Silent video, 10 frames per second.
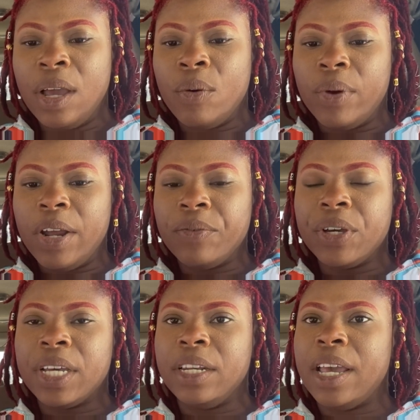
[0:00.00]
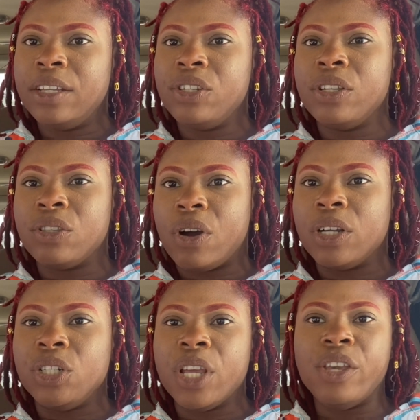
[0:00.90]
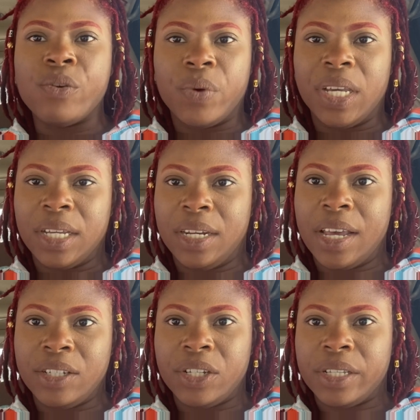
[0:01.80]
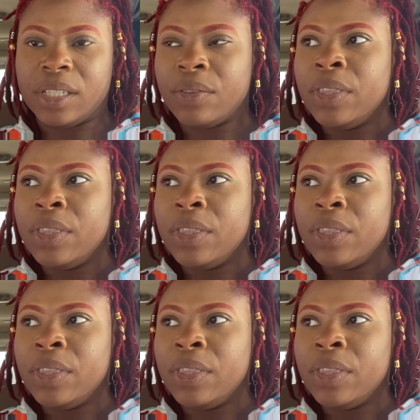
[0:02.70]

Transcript: Whatever connections are genuine connections.